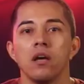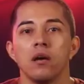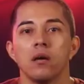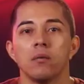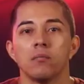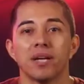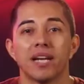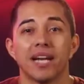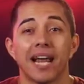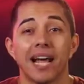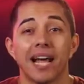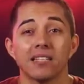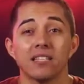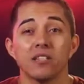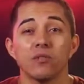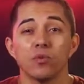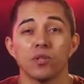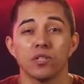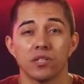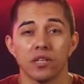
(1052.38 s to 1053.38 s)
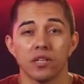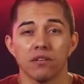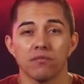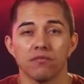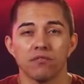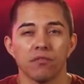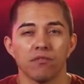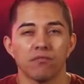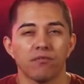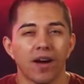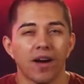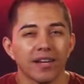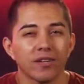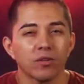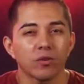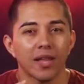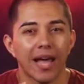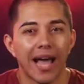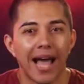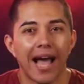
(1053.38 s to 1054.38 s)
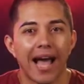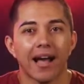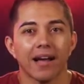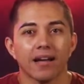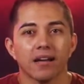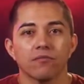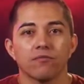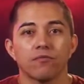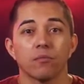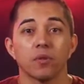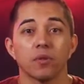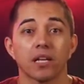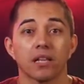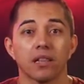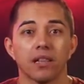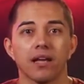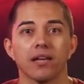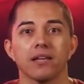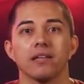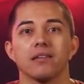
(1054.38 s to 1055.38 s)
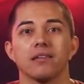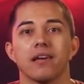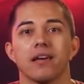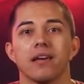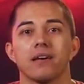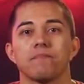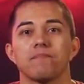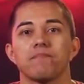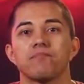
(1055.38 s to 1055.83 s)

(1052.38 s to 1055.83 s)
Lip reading: but it hasn't received the final ACK from the client yet.